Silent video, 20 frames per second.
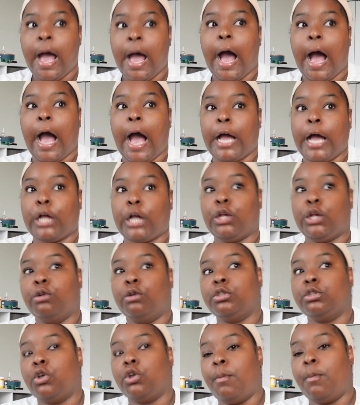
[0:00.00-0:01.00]
I
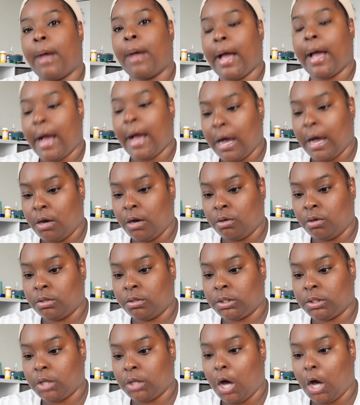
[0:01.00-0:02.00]
closed on my
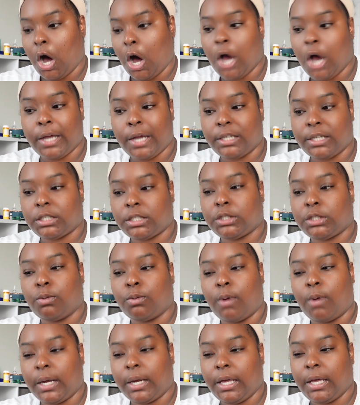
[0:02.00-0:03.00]
house August
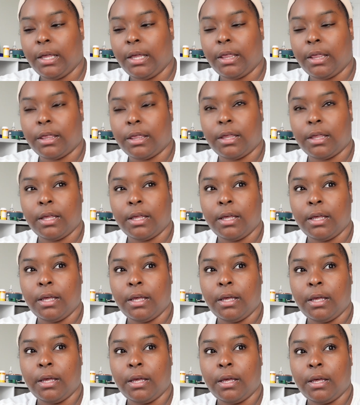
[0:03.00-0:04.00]
20th
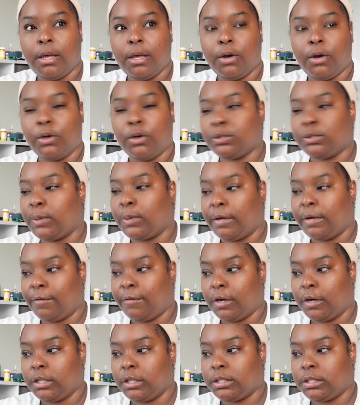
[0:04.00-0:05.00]
or
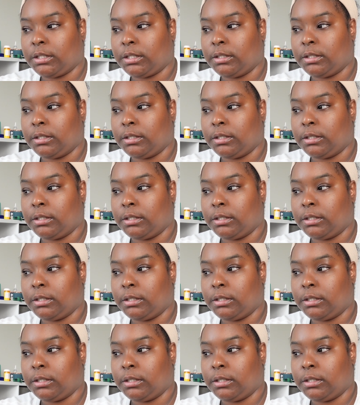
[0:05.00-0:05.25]
21st.